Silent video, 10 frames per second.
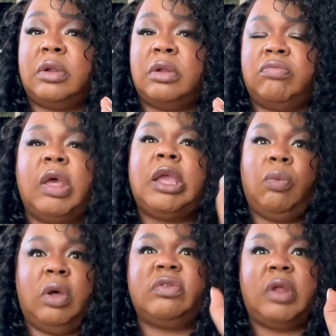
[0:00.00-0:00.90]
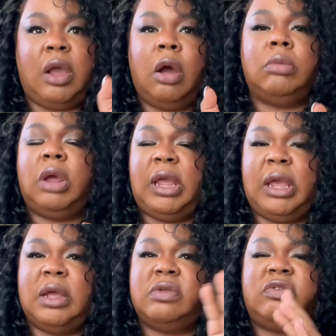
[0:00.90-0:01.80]
like it was like on my
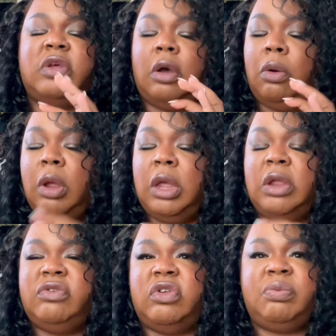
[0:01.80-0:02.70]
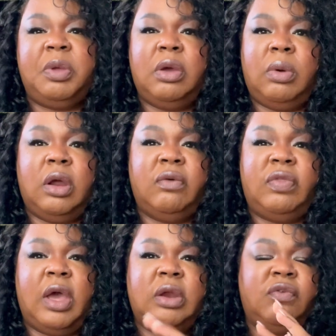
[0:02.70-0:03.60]
hand. So just be aware of
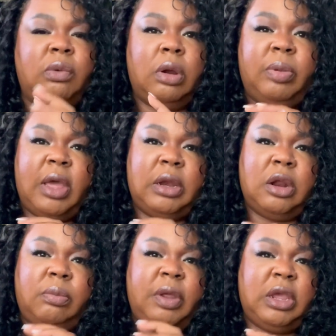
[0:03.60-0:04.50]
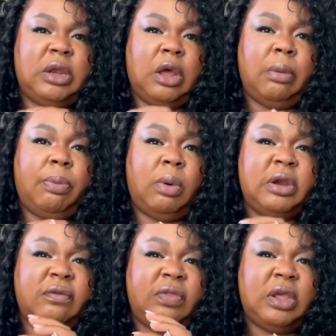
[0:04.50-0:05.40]
that if you are planning on picking up one
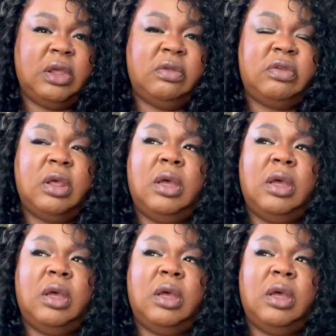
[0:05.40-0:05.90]
of these.